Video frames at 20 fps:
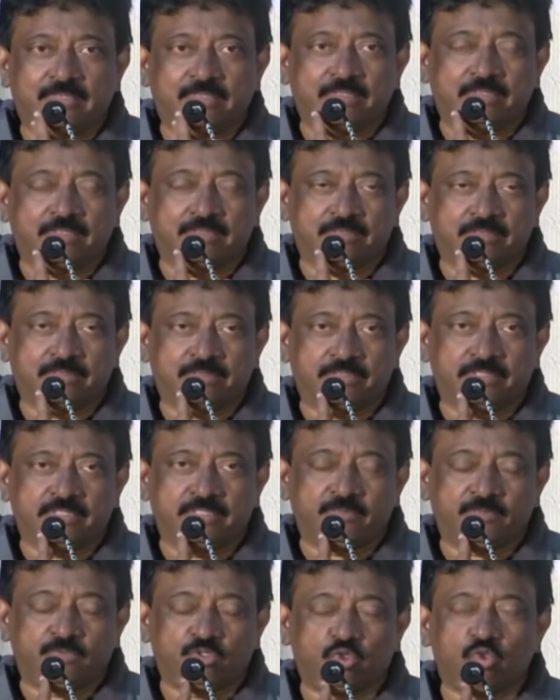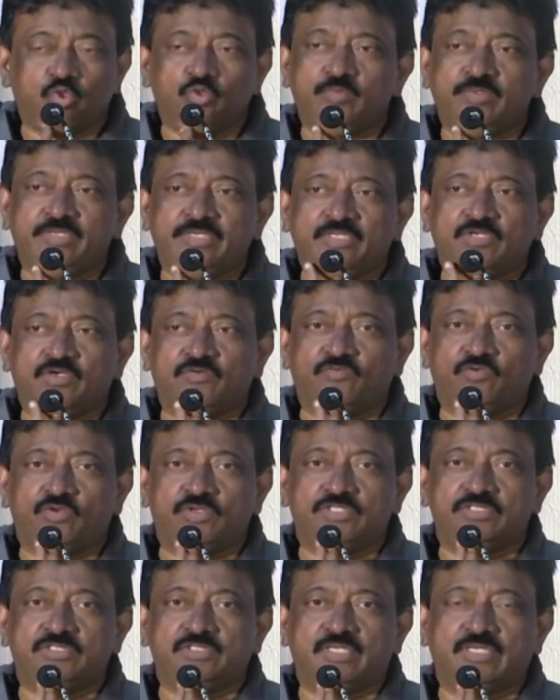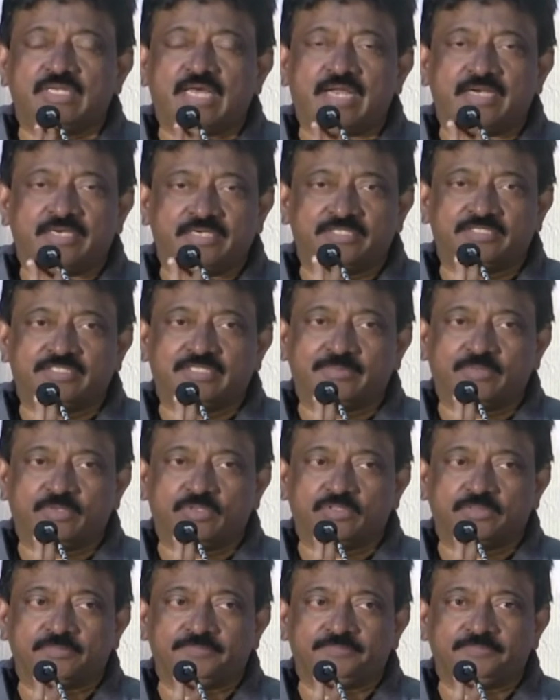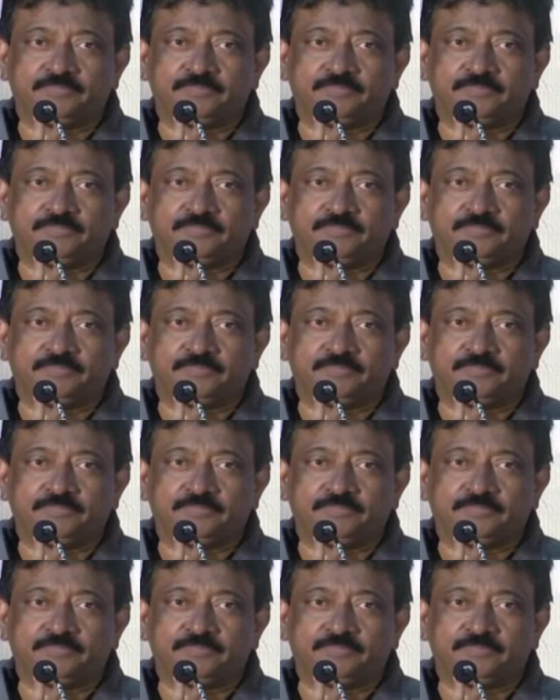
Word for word: uh, in the true meaning of original art is about.